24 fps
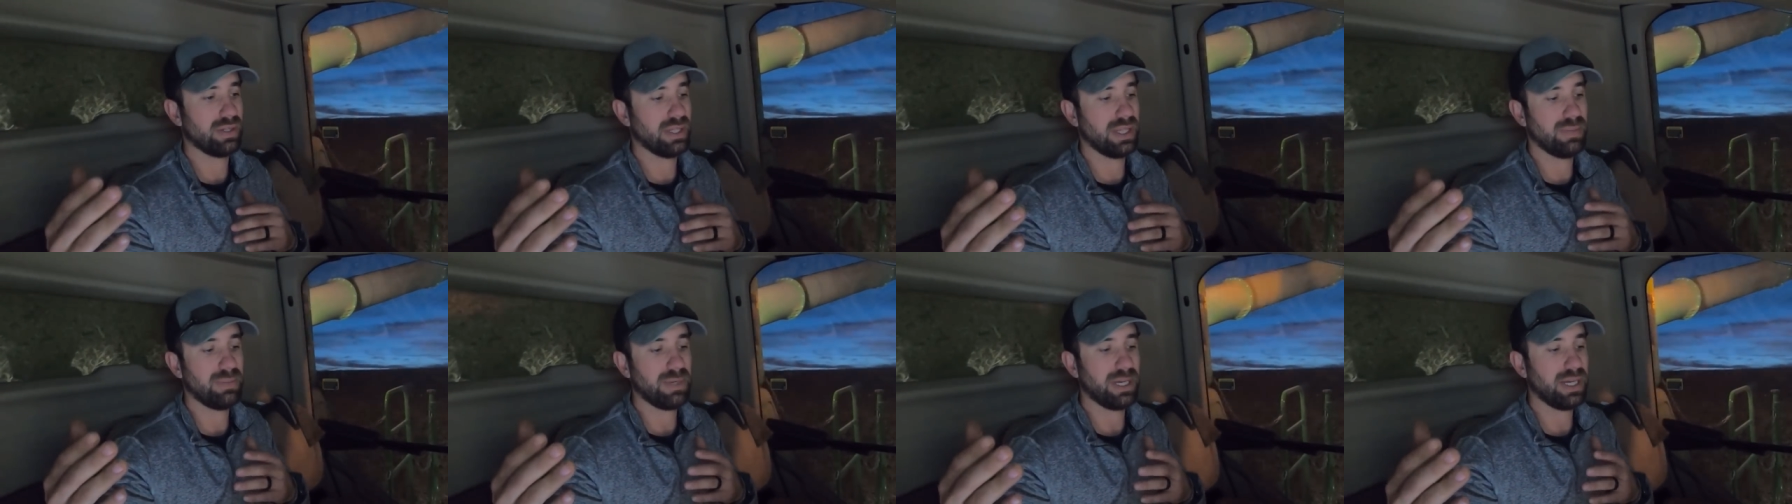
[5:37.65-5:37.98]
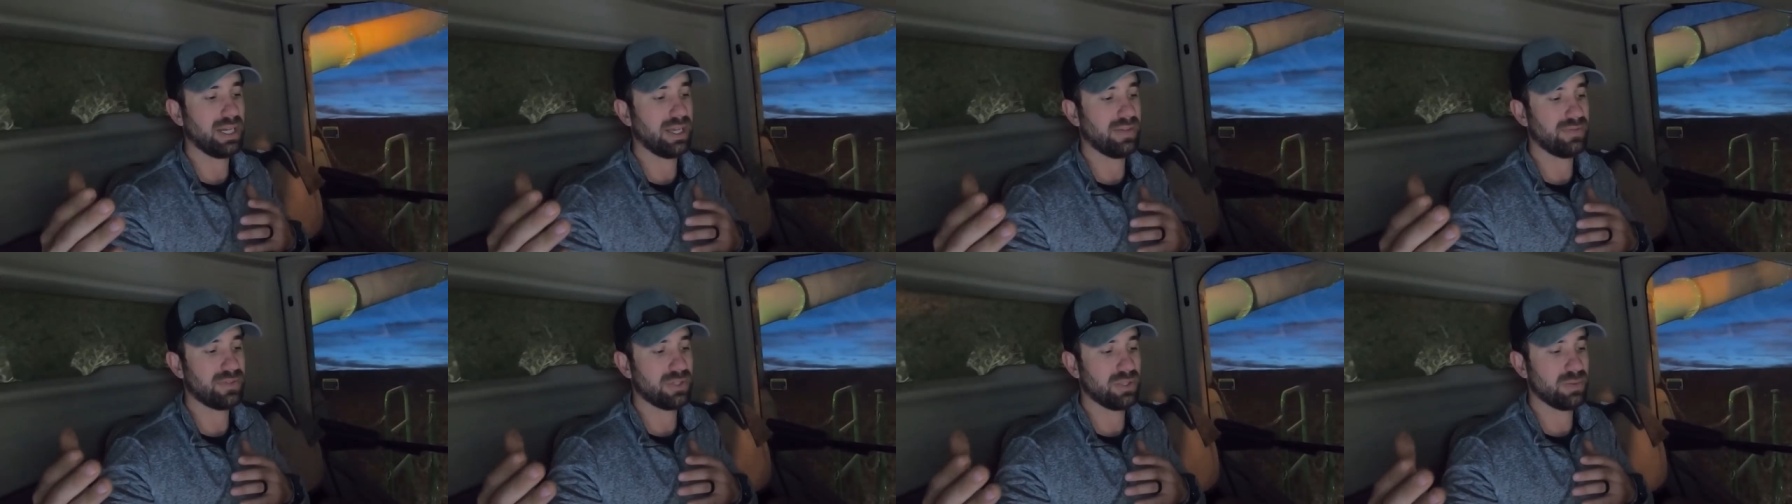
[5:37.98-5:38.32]
they might
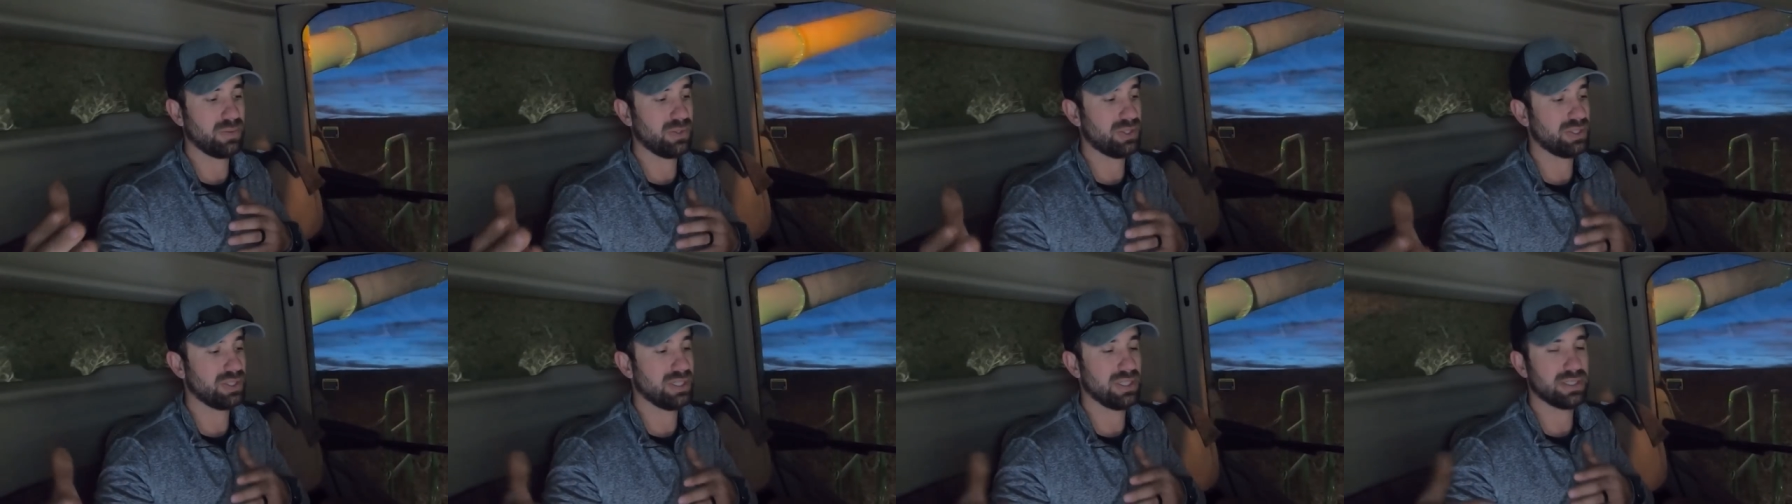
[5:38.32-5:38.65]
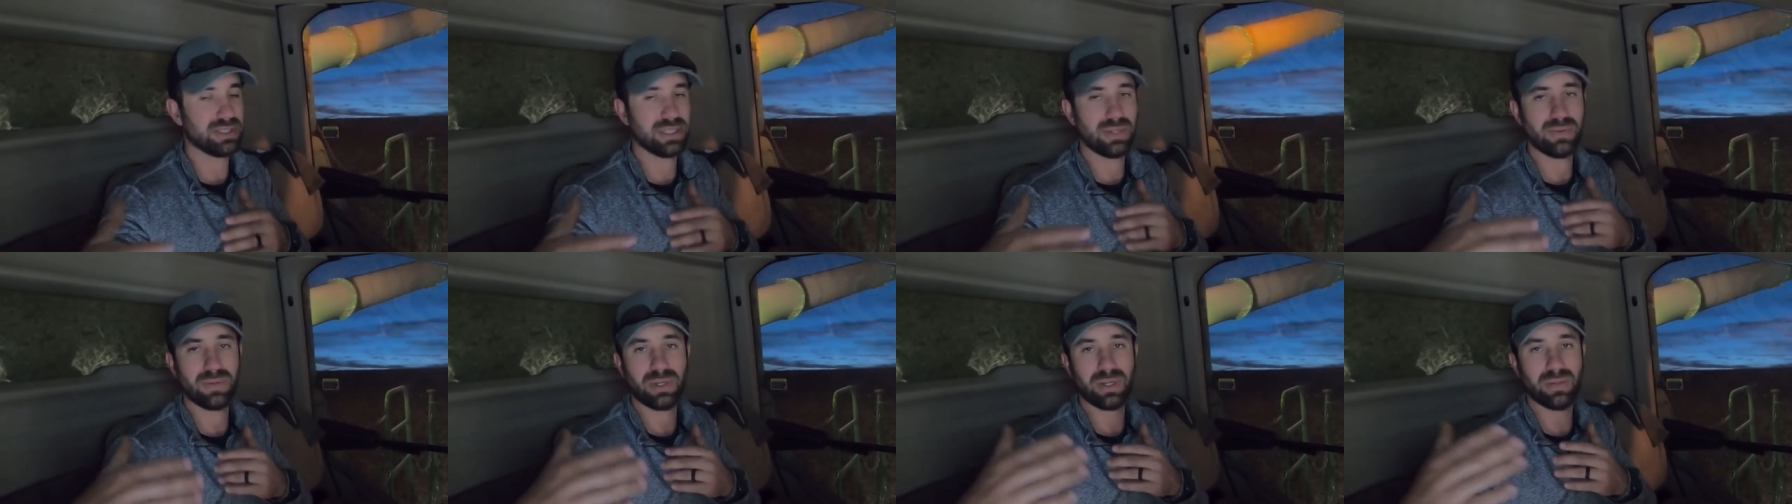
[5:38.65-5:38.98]
have two machines,
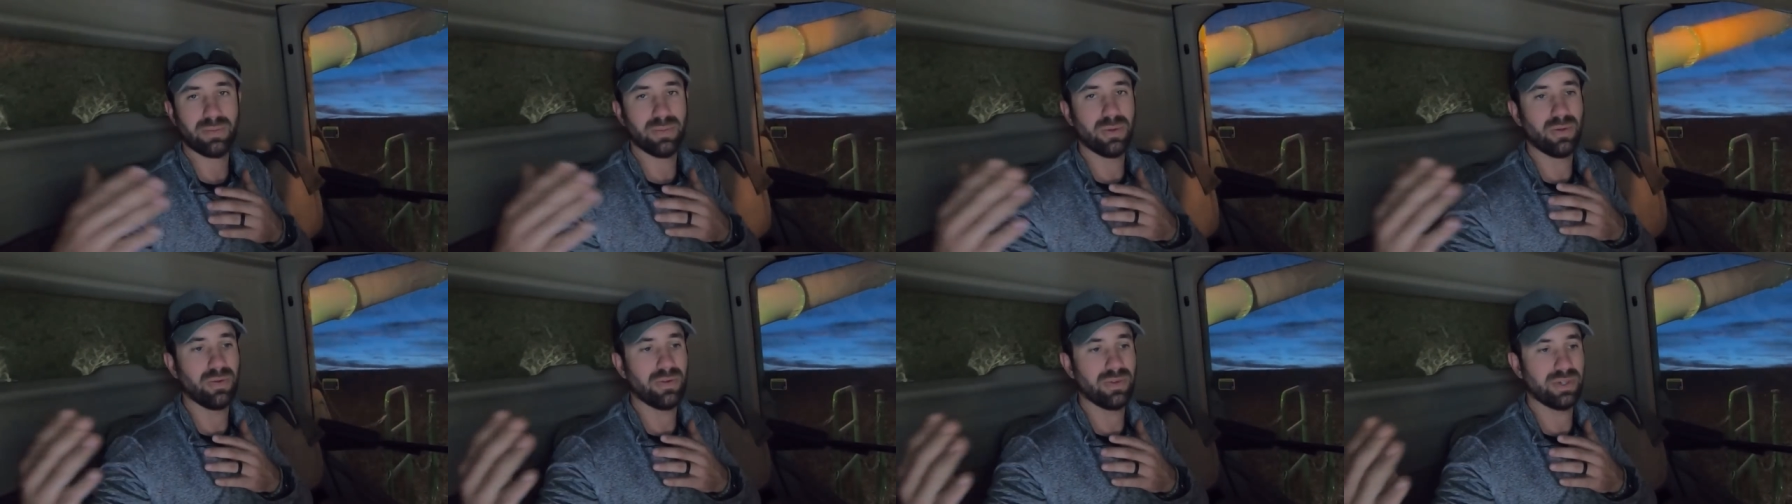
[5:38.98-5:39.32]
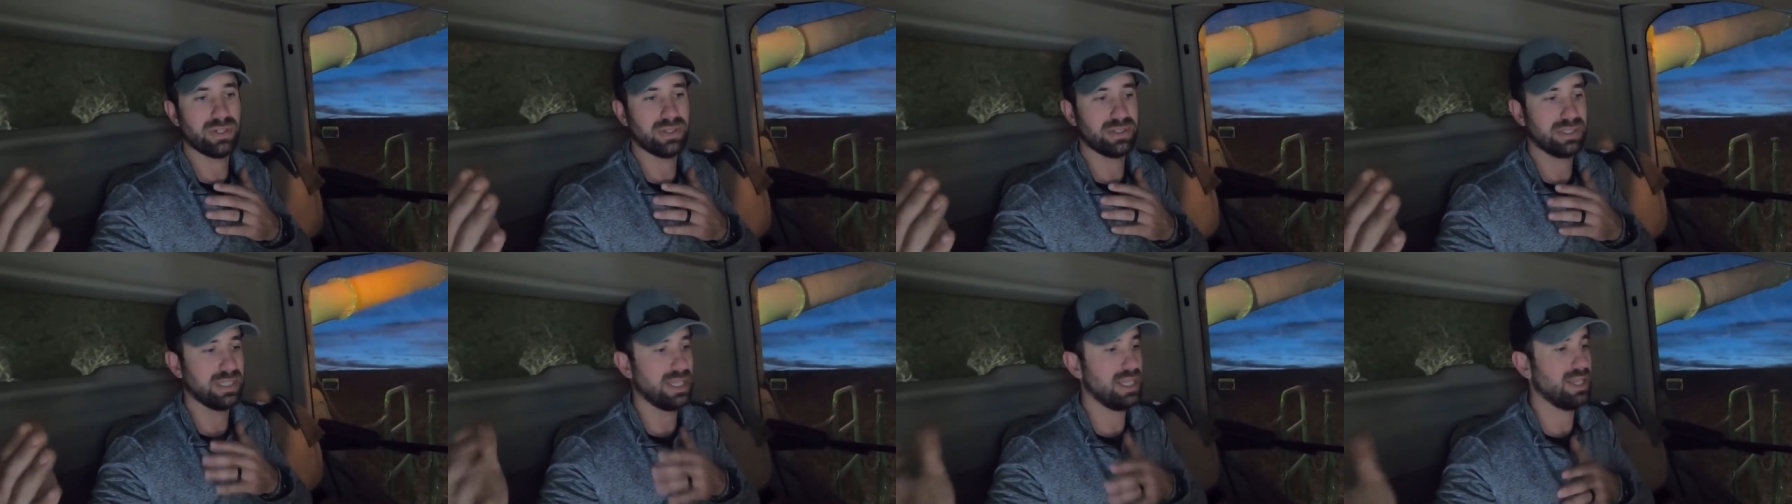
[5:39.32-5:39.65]
they run them over
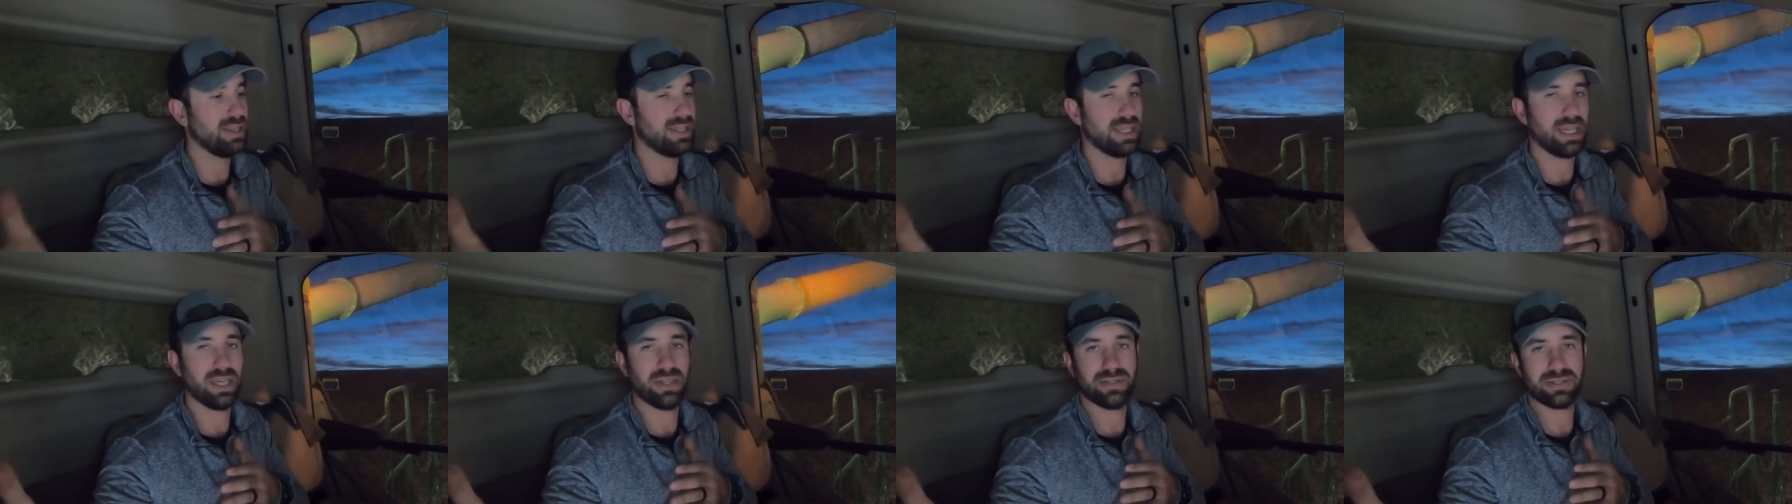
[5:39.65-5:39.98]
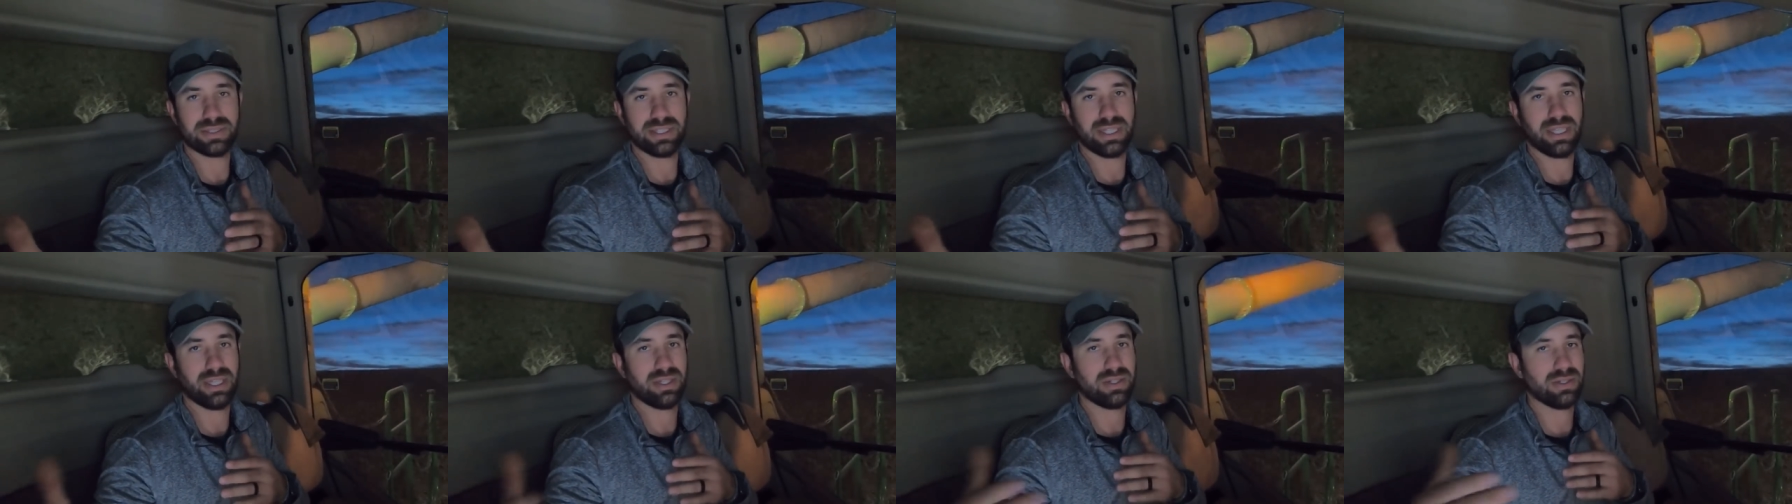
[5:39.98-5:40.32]

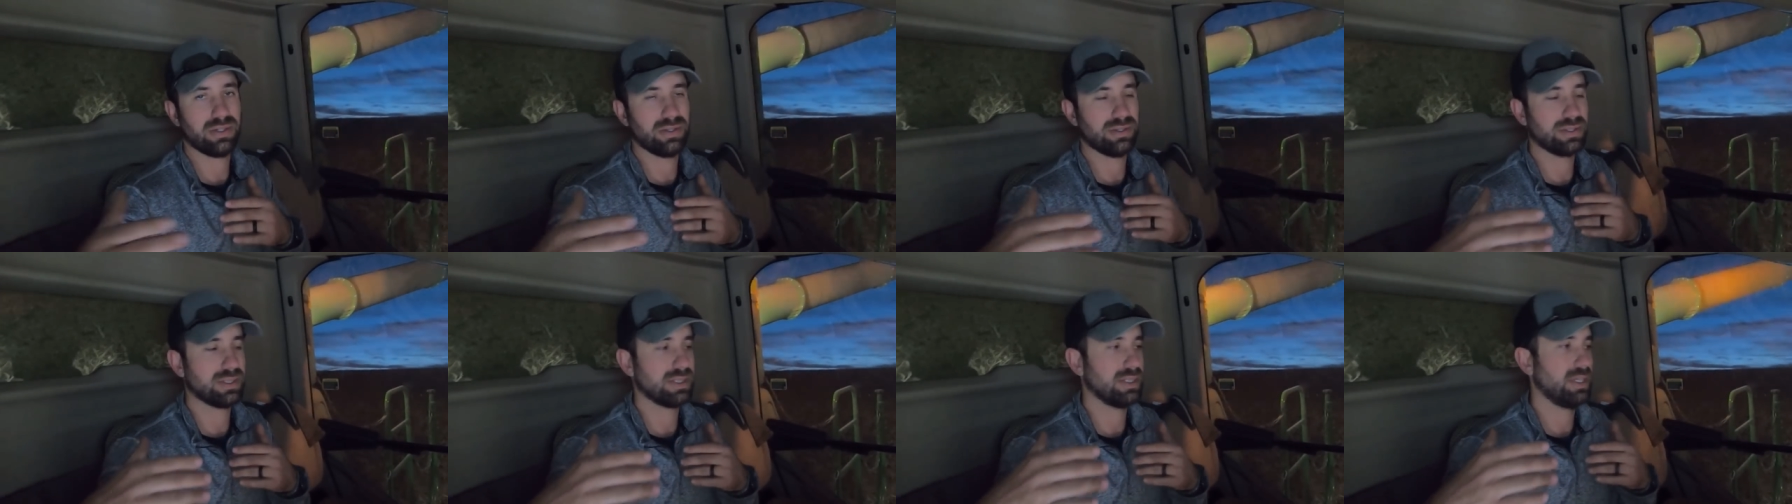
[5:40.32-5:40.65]
10,000 acres.